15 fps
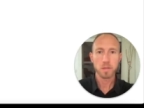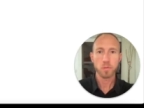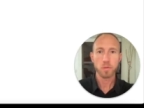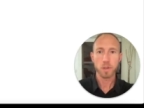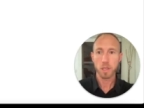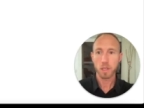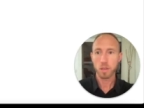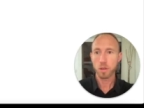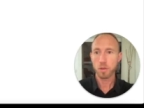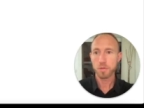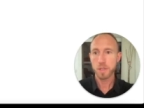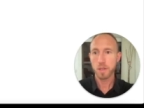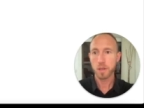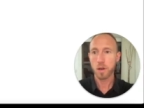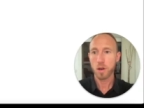we're going to close
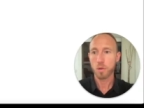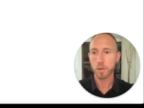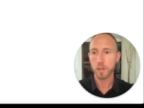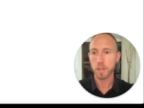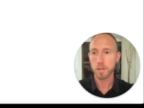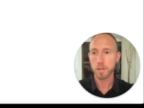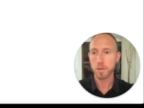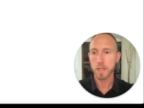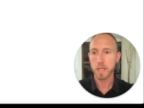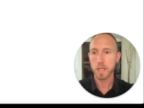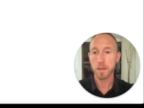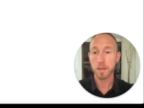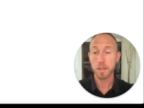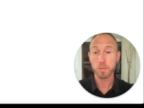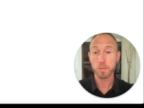it, all we're going to do
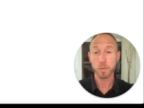here is we're